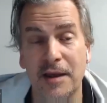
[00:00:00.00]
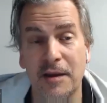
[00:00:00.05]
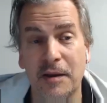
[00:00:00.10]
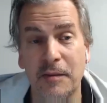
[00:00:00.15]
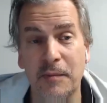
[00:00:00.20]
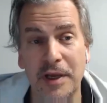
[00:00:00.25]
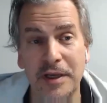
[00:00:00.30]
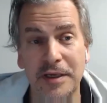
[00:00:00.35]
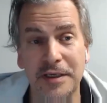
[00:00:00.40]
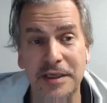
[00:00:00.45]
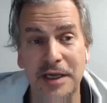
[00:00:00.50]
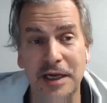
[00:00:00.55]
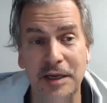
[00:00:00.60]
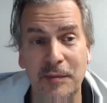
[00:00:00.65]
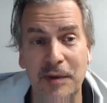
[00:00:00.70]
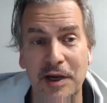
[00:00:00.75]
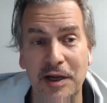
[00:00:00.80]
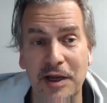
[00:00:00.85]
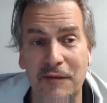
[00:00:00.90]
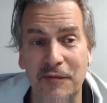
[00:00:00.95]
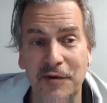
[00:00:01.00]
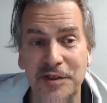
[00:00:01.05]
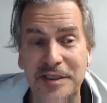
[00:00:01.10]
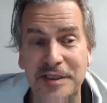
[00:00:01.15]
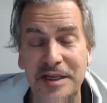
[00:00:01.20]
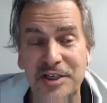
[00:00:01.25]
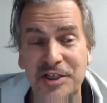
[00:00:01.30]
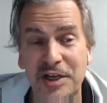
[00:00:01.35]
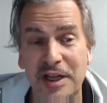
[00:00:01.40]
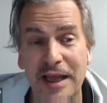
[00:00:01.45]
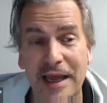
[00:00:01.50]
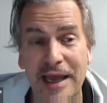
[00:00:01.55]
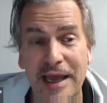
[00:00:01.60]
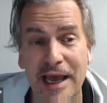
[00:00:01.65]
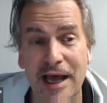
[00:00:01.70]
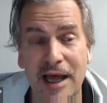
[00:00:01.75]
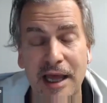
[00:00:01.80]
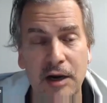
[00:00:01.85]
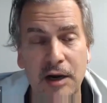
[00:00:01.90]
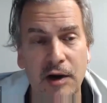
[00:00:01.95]
I might talk about conversational
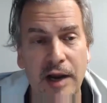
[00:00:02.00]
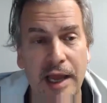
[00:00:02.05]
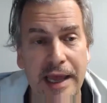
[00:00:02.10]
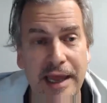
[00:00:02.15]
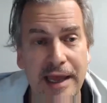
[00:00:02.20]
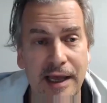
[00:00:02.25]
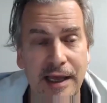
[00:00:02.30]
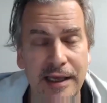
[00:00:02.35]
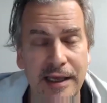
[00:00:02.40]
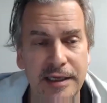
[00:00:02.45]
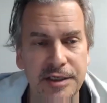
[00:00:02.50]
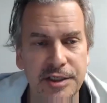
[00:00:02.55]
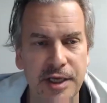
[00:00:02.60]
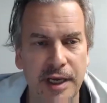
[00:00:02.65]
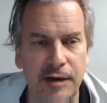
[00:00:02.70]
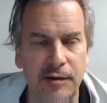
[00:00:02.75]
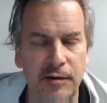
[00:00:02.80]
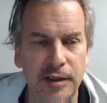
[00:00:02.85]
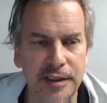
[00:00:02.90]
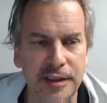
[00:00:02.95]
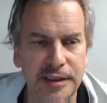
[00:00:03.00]
AI or AI in general.